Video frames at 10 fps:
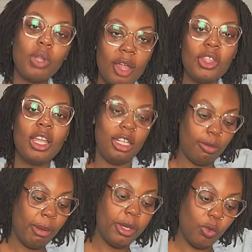I think I did
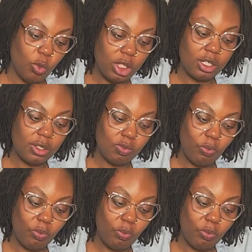my big one with this.